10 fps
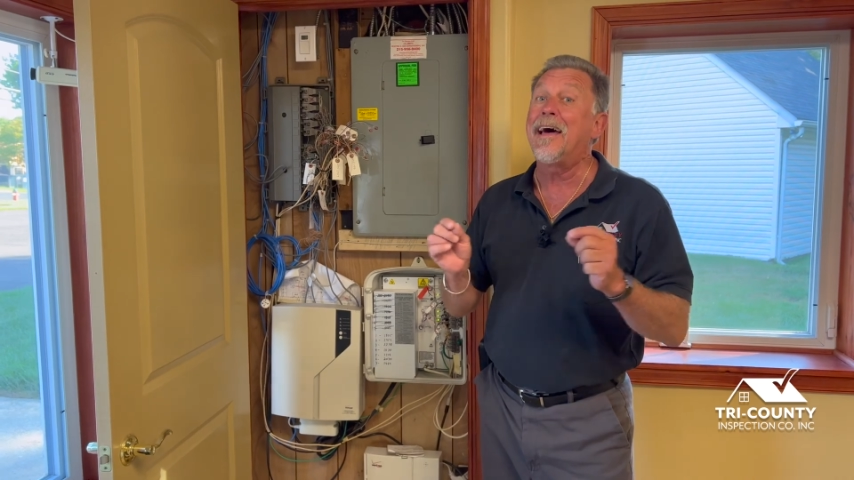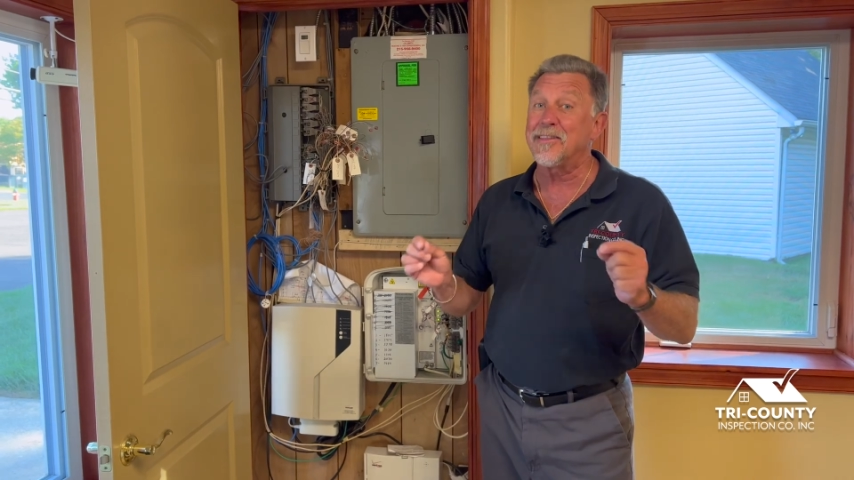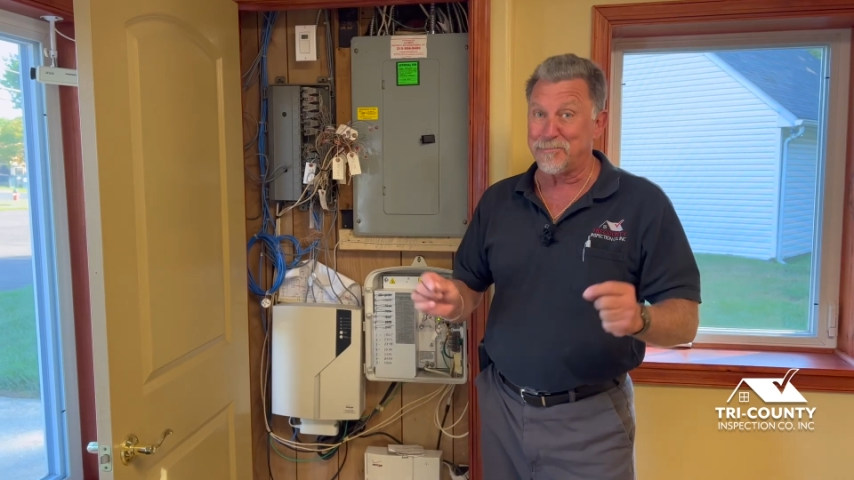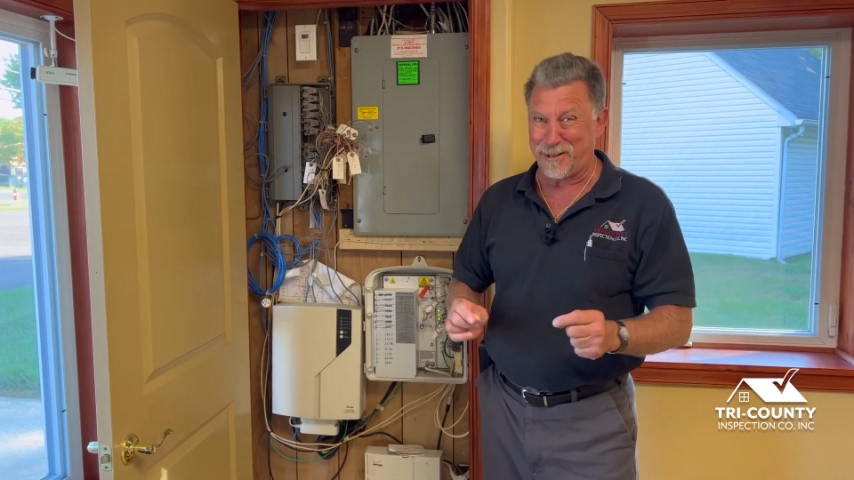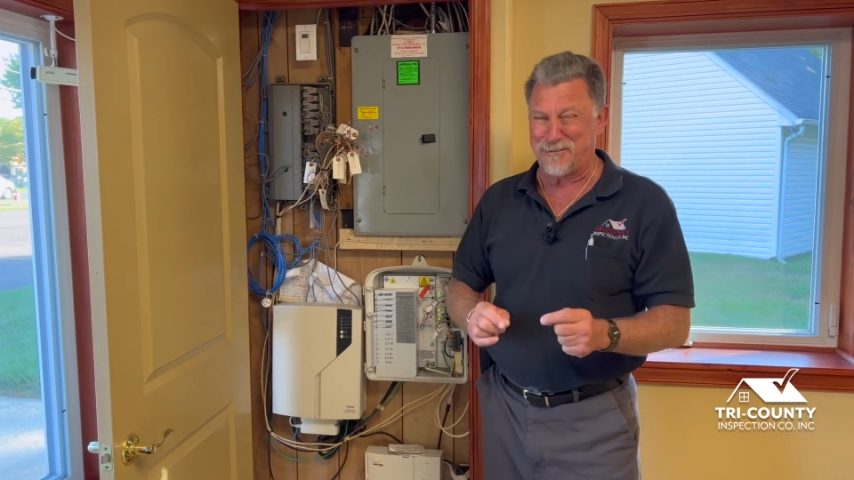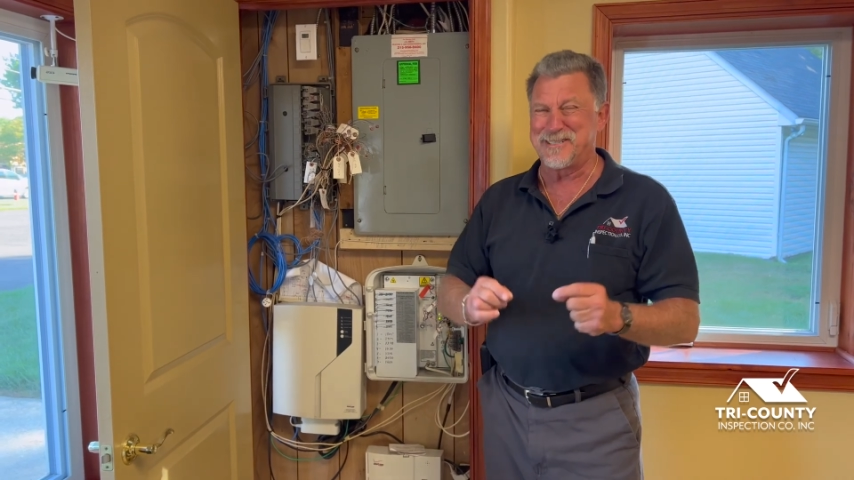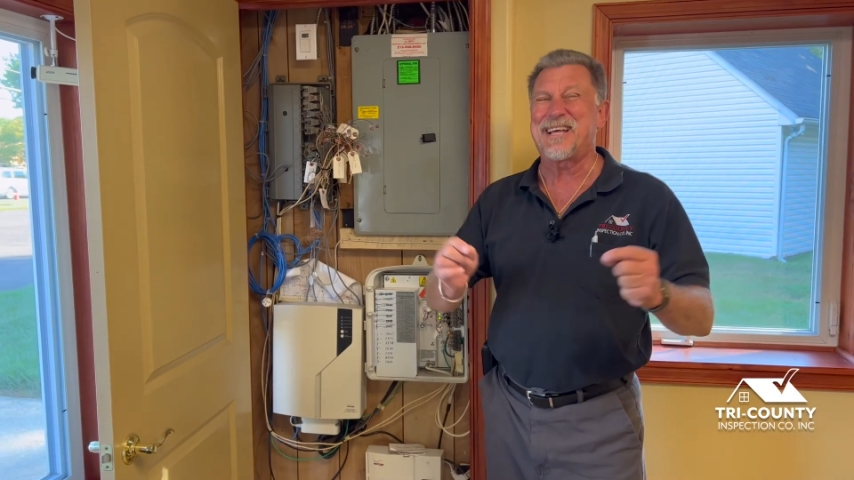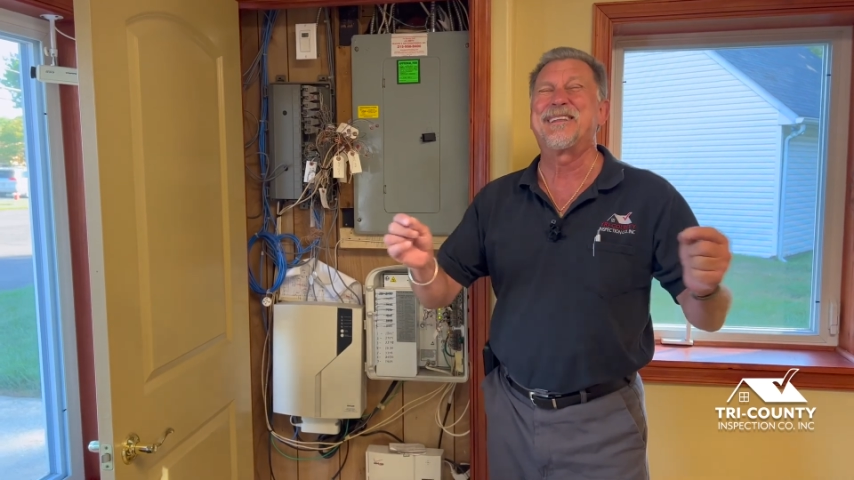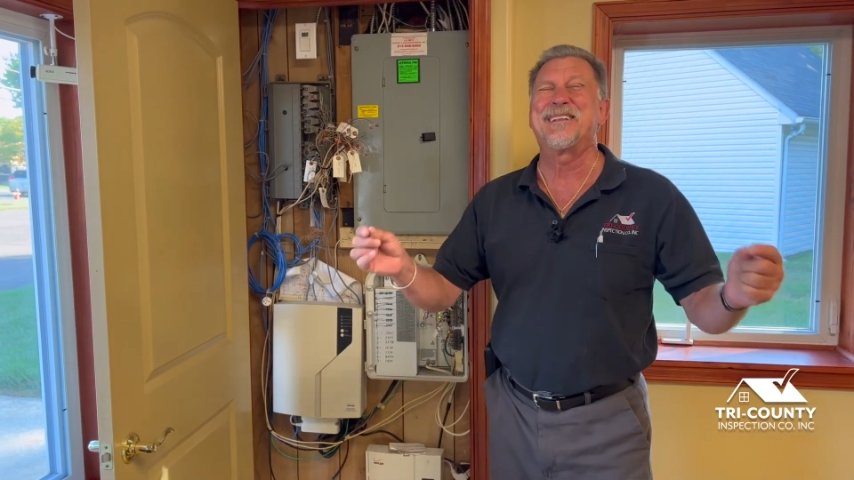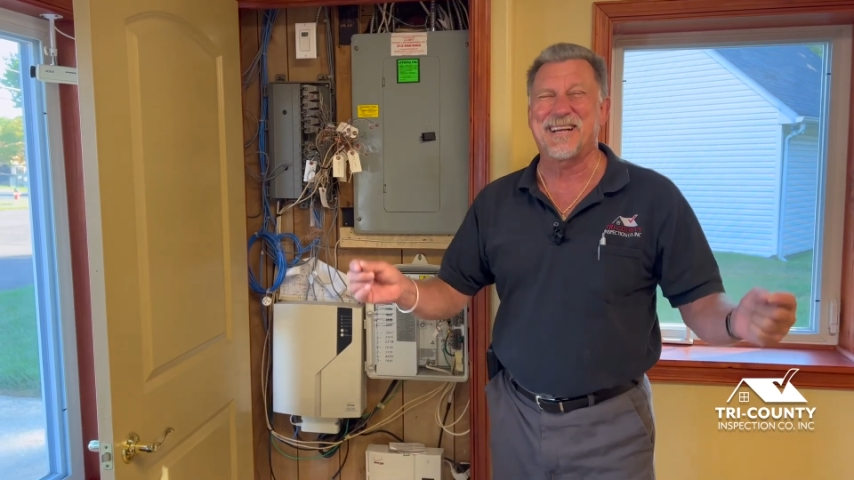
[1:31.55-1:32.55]
and the plumbers
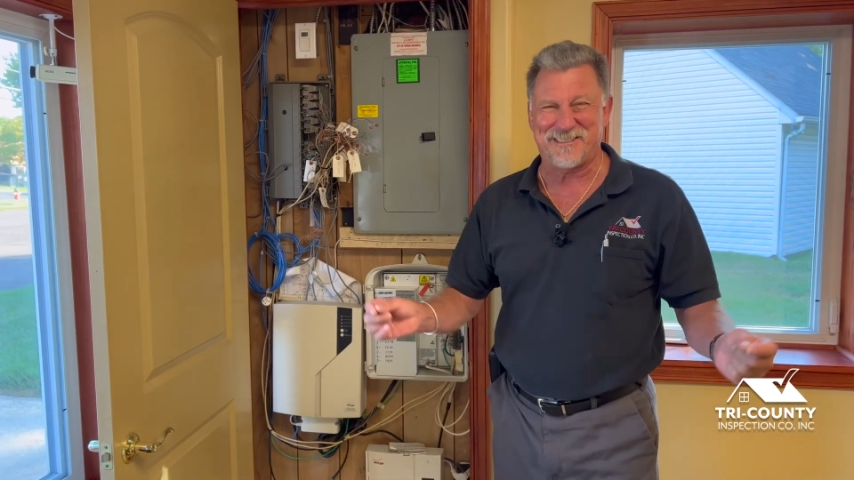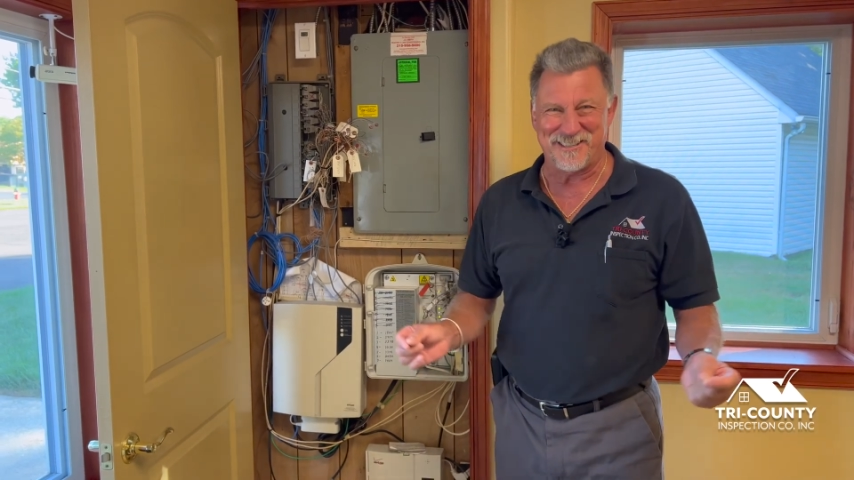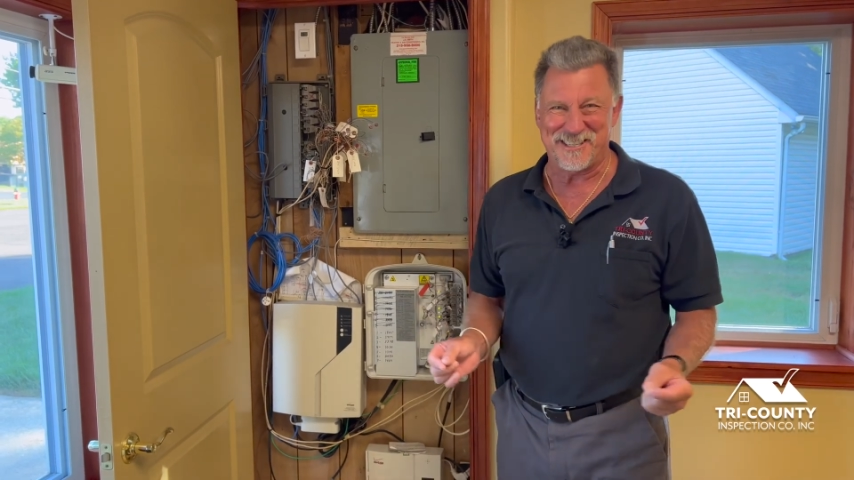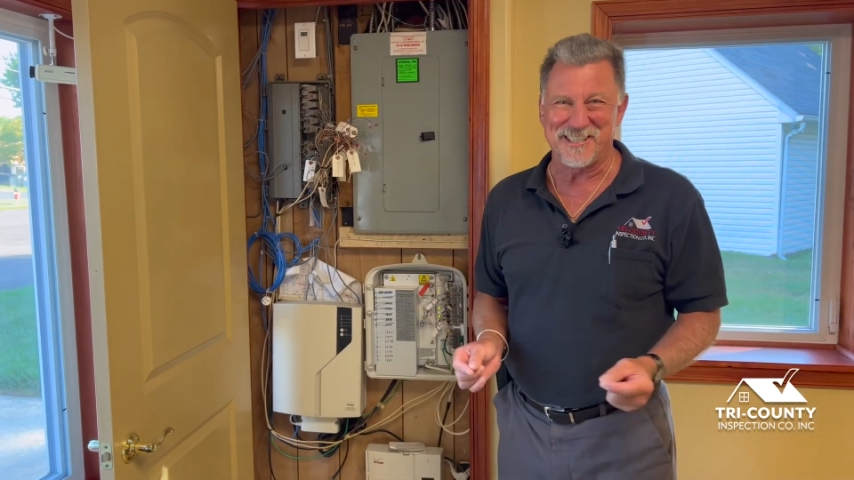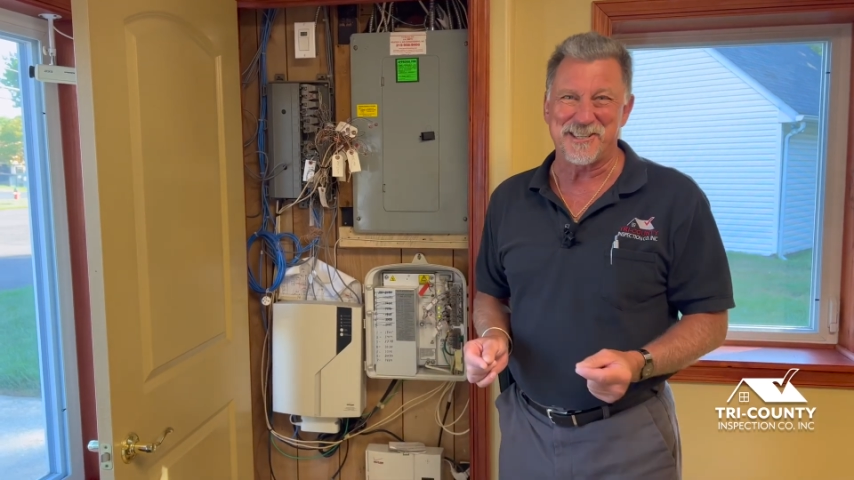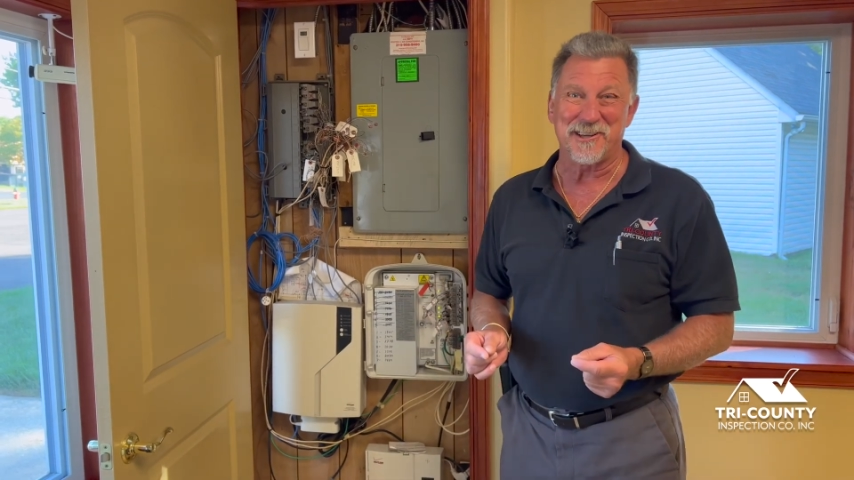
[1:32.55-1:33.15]
and the electricians